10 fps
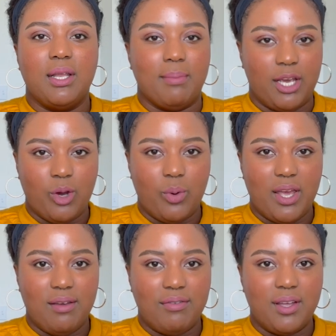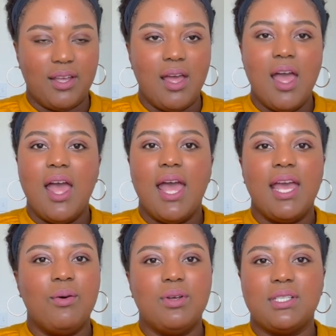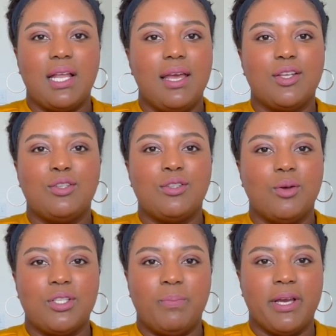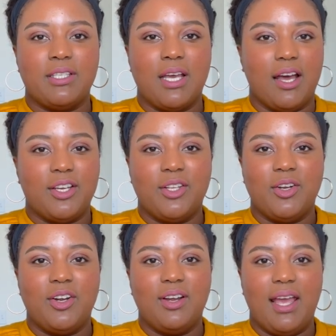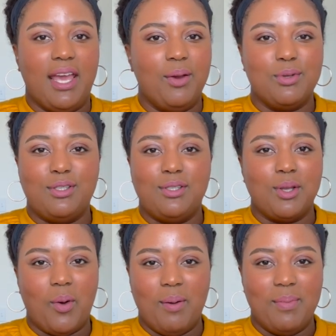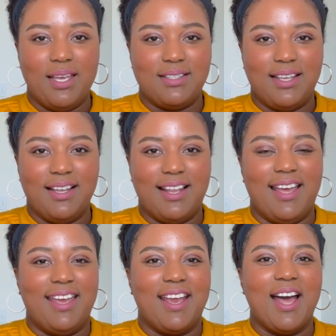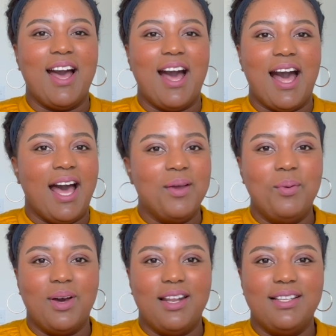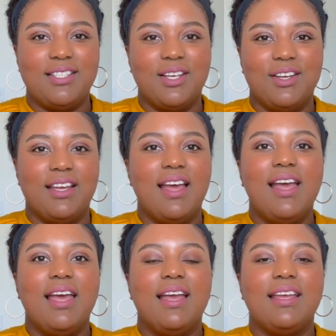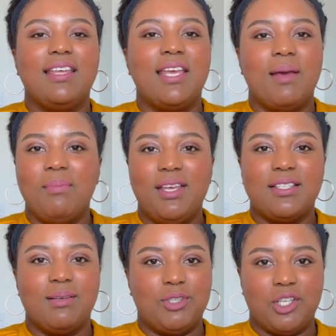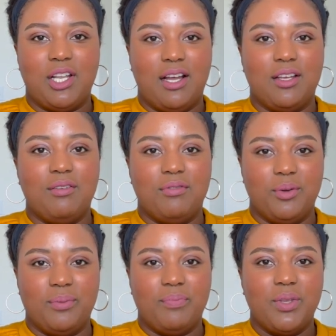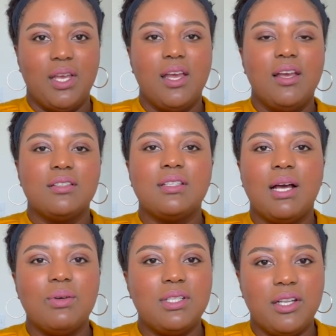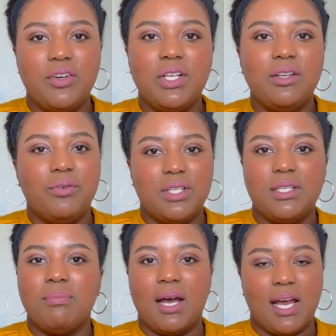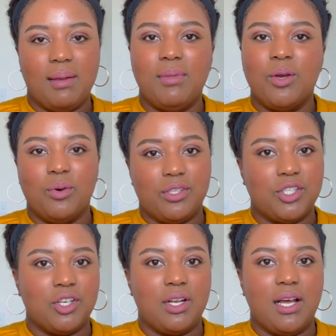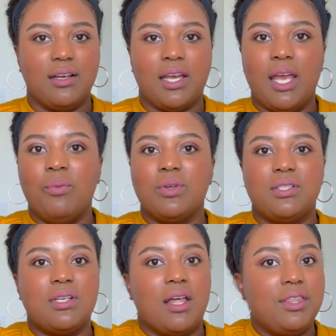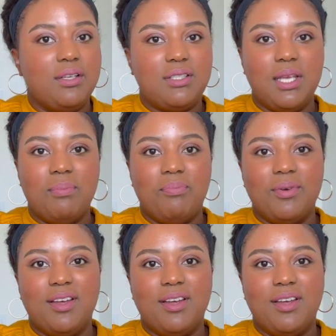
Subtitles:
the microwave, it was like so spectacular. It was so amazing. Like I wanted to get me some Sri Lankan food. So that was literally the reason behind me going to Sri Lanka. It was nothing deep.